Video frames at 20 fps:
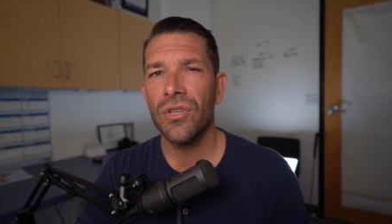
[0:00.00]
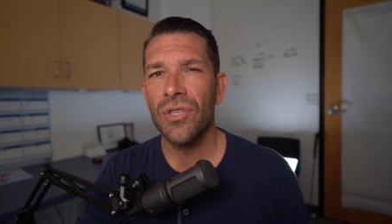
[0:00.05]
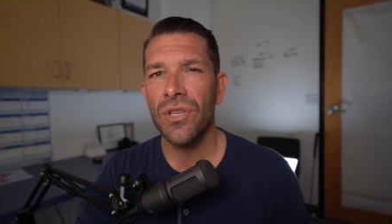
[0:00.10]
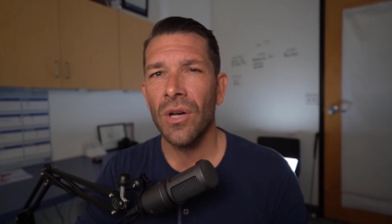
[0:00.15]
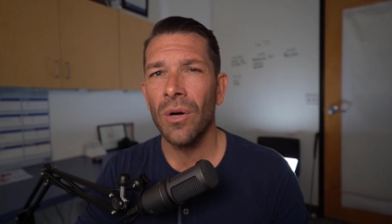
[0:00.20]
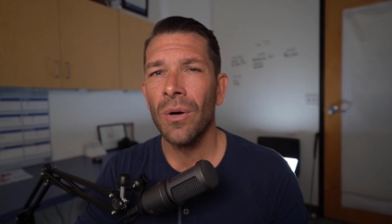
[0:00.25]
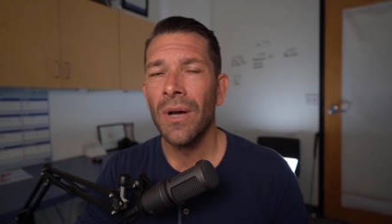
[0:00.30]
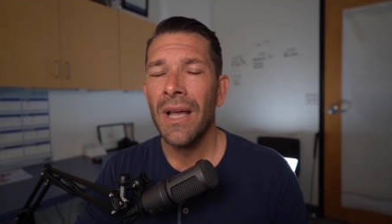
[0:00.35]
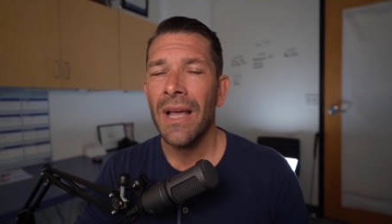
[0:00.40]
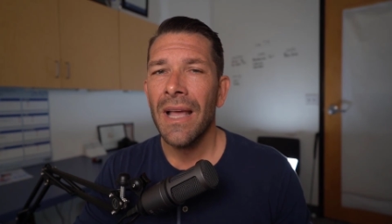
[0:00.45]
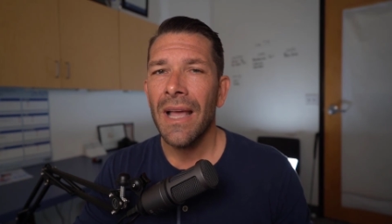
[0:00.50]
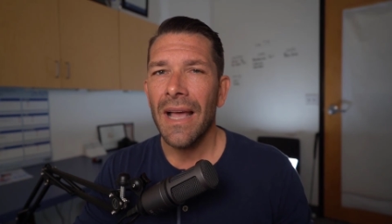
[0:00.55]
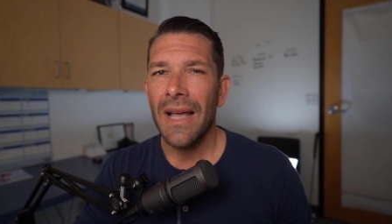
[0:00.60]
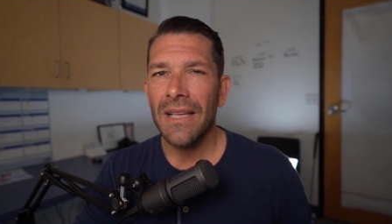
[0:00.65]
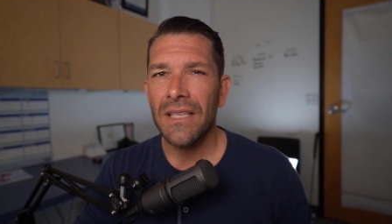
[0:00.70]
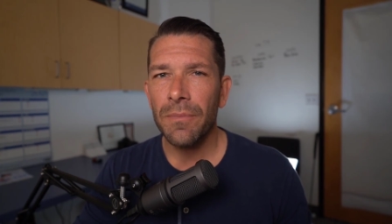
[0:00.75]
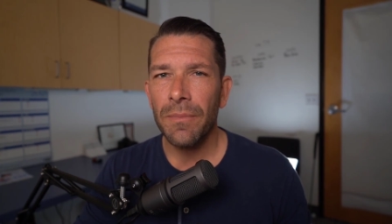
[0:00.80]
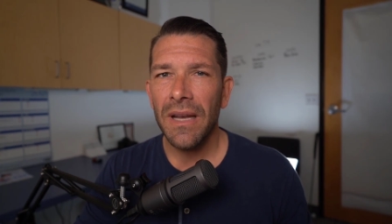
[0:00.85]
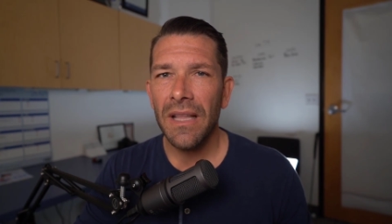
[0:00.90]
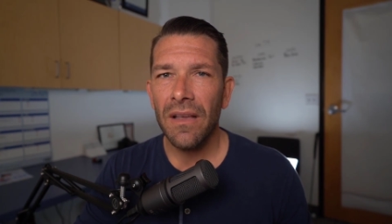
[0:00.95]
So
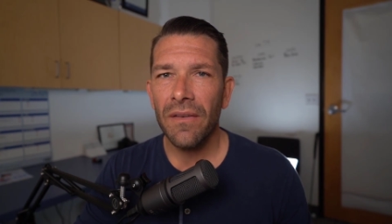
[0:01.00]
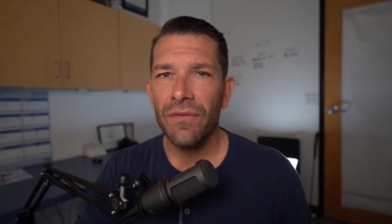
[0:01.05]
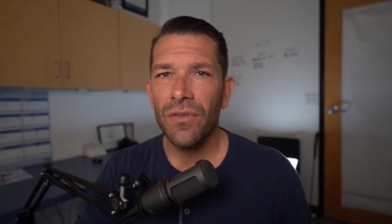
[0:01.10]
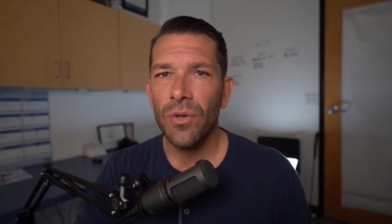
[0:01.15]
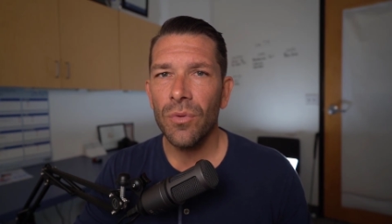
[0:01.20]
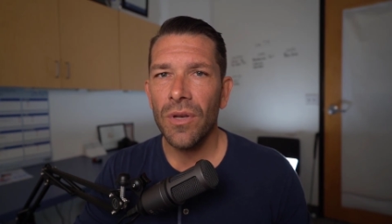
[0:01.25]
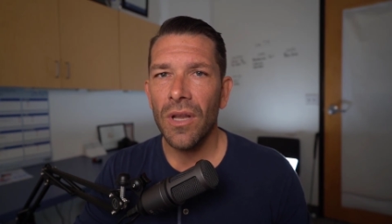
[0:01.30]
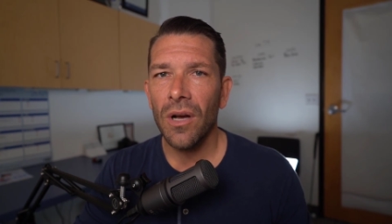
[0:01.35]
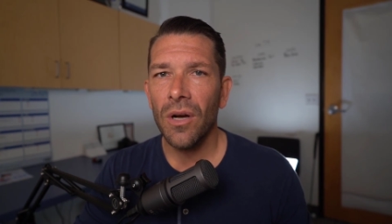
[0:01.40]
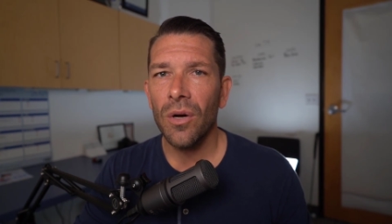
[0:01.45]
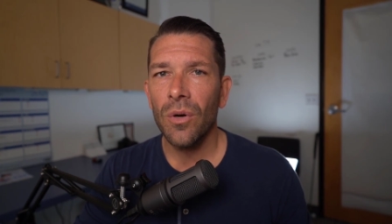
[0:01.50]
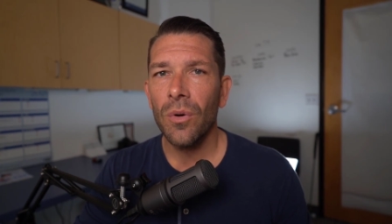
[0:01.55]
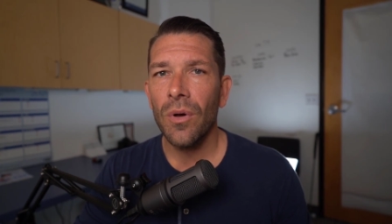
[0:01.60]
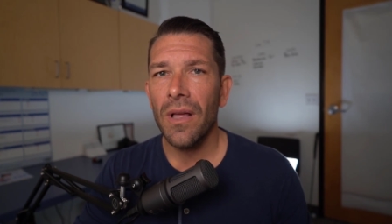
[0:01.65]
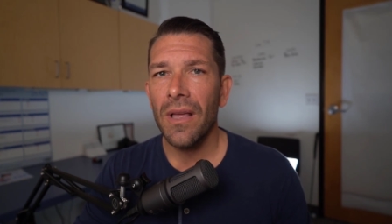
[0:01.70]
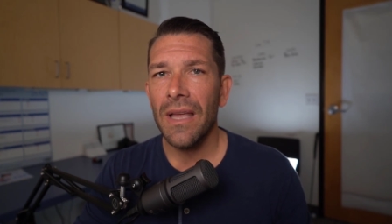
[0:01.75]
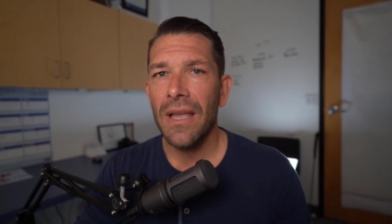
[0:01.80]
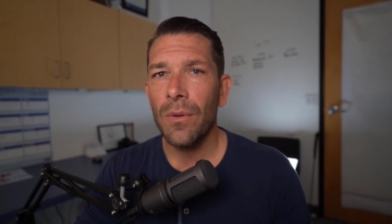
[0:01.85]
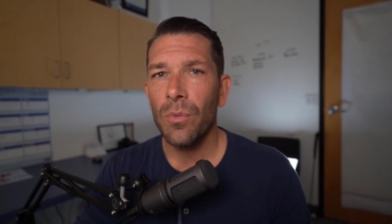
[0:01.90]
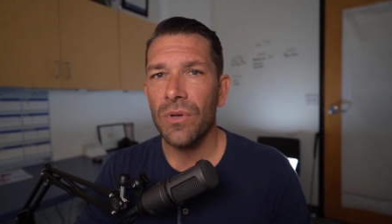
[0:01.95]
as many of you know,
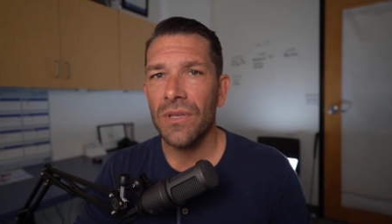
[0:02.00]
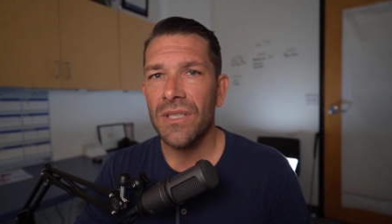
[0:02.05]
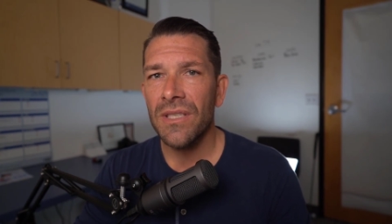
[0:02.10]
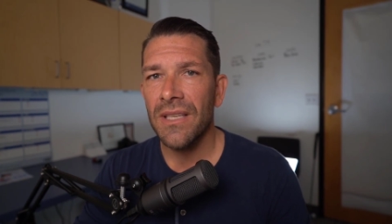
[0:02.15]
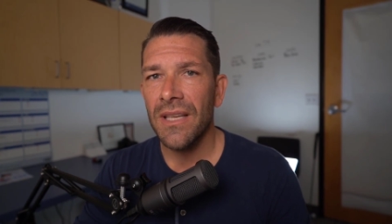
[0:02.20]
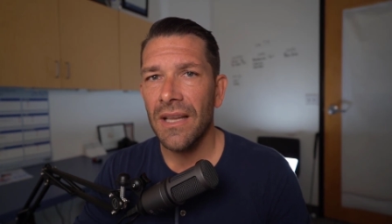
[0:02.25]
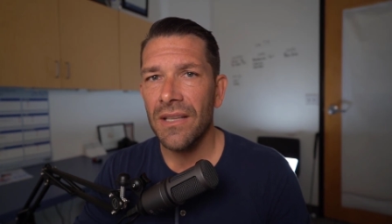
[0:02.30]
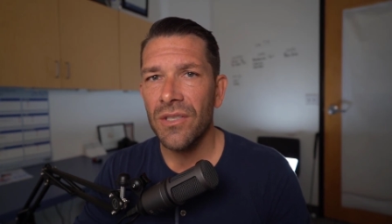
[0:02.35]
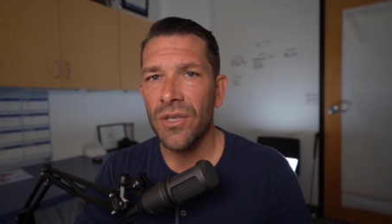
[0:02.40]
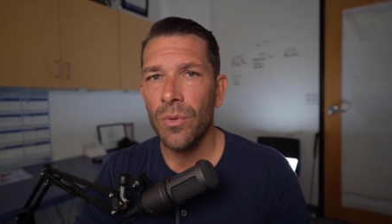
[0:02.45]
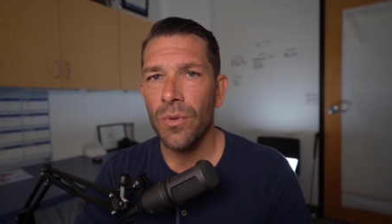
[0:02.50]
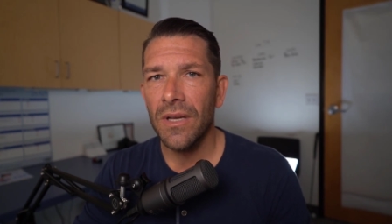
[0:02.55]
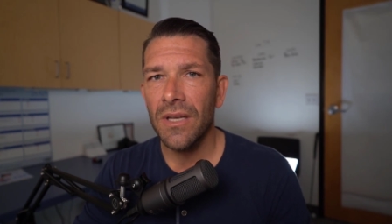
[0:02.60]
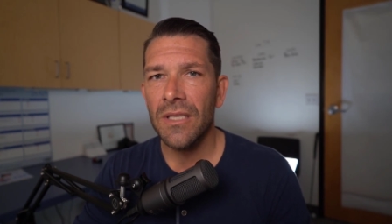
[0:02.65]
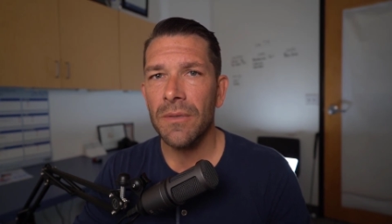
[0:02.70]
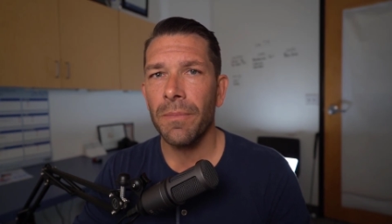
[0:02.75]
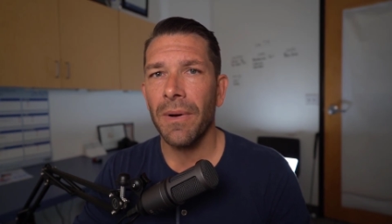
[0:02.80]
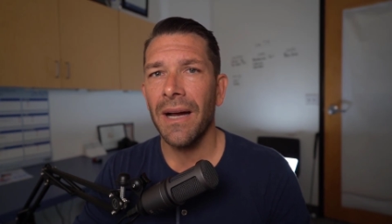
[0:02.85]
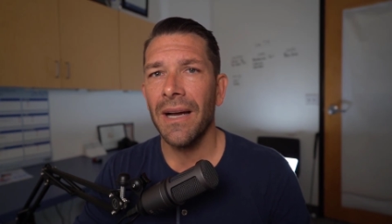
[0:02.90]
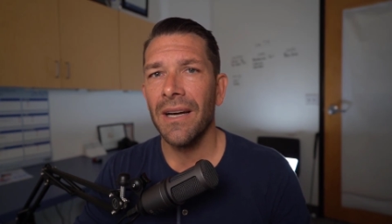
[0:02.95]
it was set to
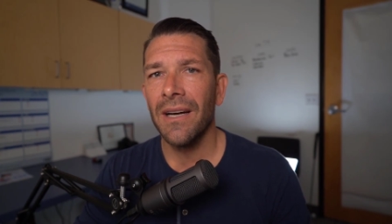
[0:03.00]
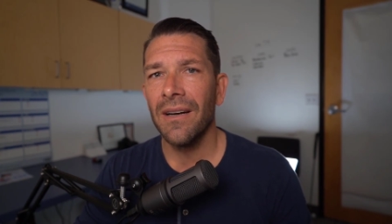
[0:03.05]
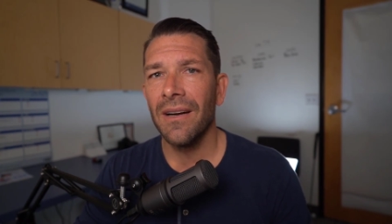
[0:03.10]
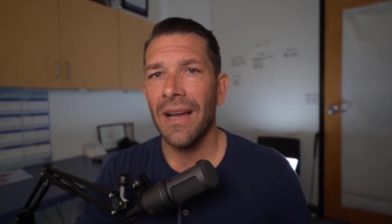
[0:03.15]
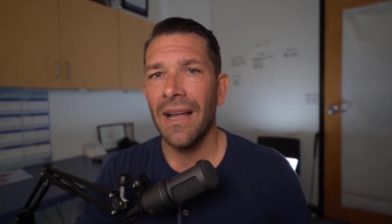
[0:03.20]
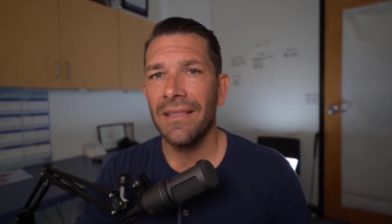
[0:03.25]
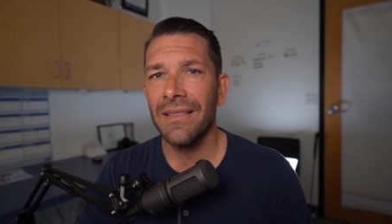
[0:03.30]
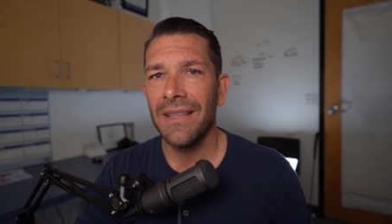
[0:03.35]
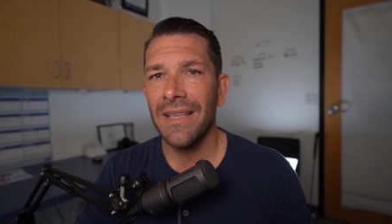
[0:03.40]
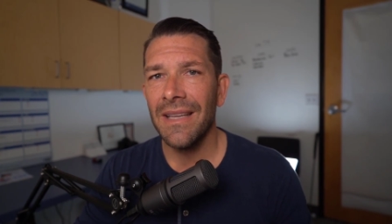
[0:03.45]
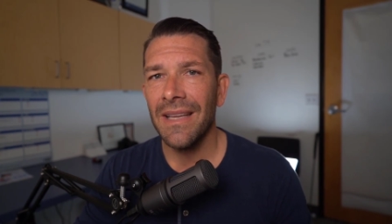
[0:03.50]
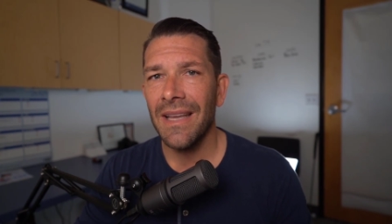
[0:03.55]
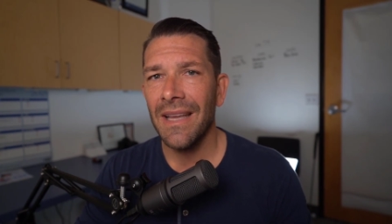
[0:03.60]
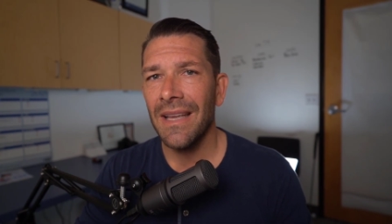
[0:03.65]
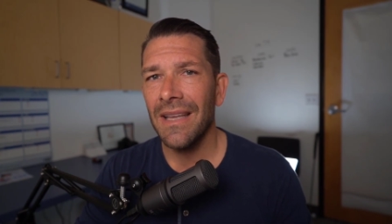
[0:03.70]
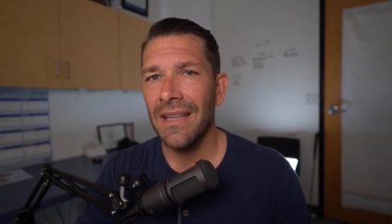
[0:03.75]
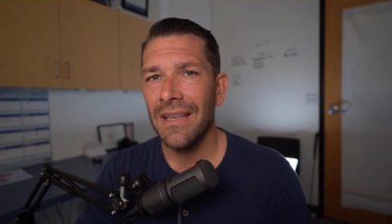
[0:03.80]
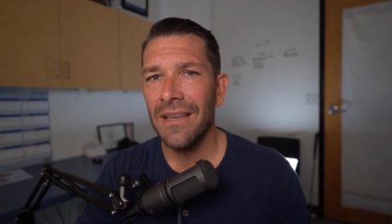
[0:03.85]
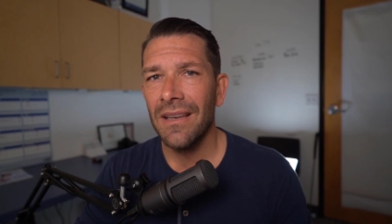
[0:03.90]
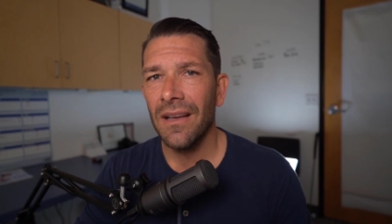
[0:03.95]
expire at the
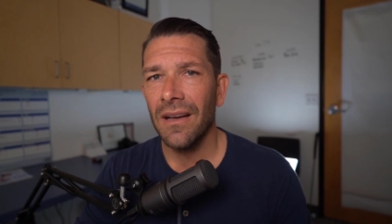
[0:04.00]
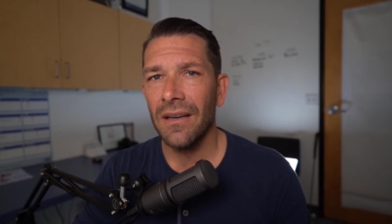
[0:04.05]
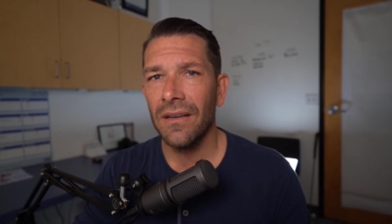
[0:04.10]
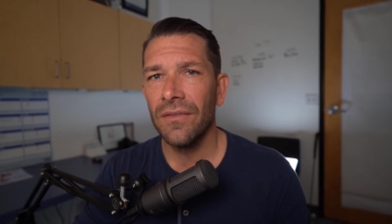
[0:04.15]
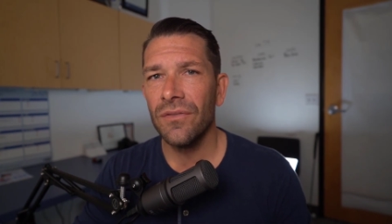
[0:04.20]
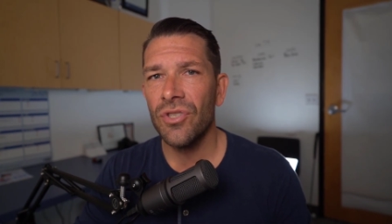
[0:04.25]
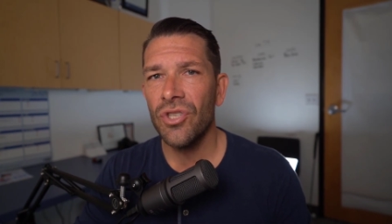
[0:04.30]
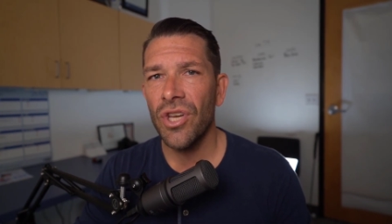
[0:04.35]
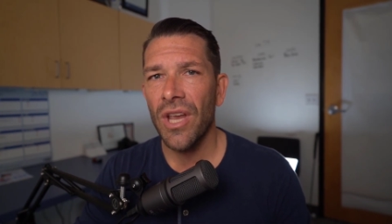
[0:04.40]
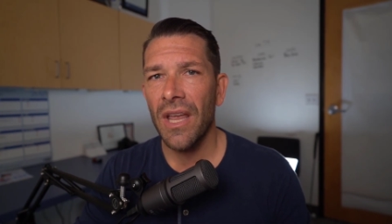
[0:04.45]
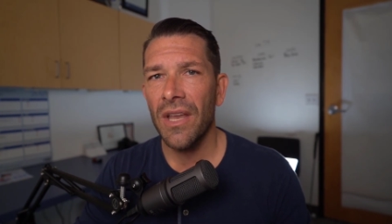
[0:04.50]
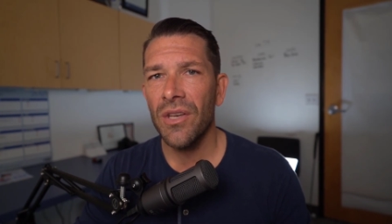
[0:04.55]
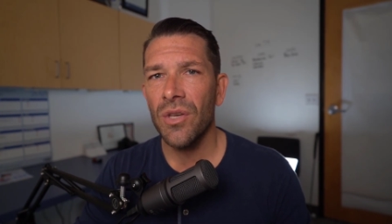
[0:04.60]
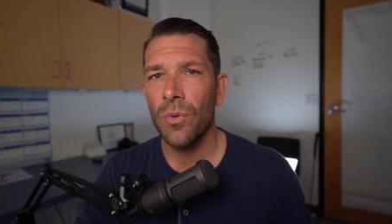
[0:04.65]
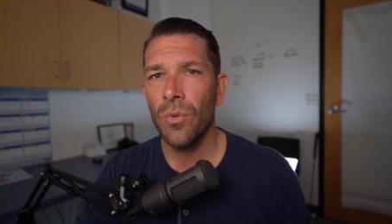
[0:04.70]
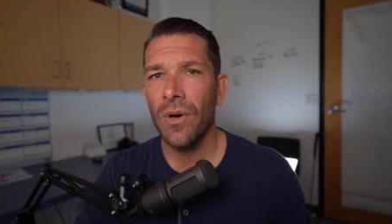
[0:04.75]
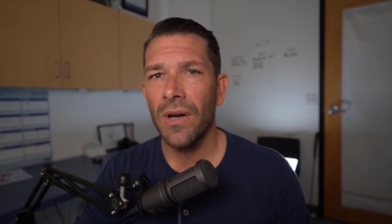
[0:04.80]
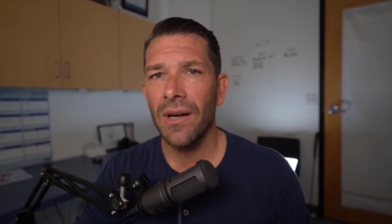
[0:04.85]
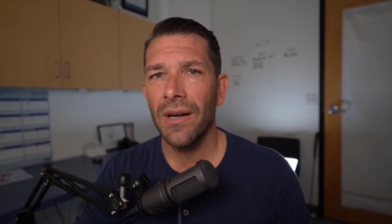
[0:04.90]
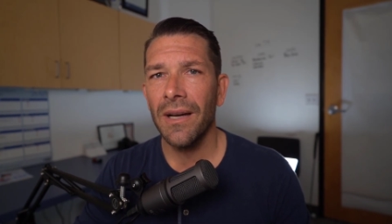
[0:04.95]
end of
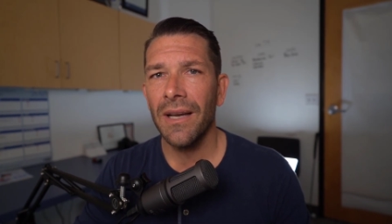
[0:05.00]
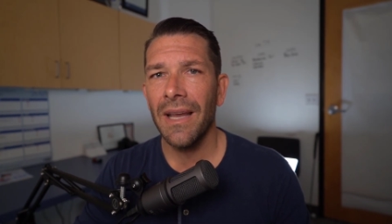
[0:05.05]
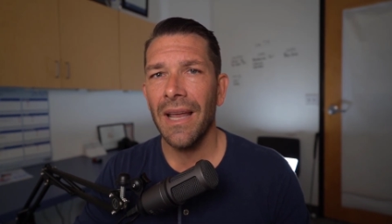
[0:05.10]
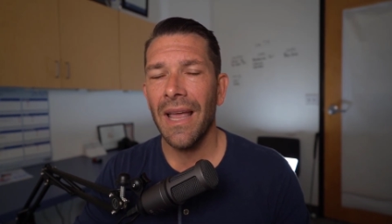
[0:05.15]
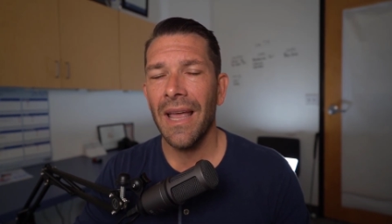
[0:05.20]
January,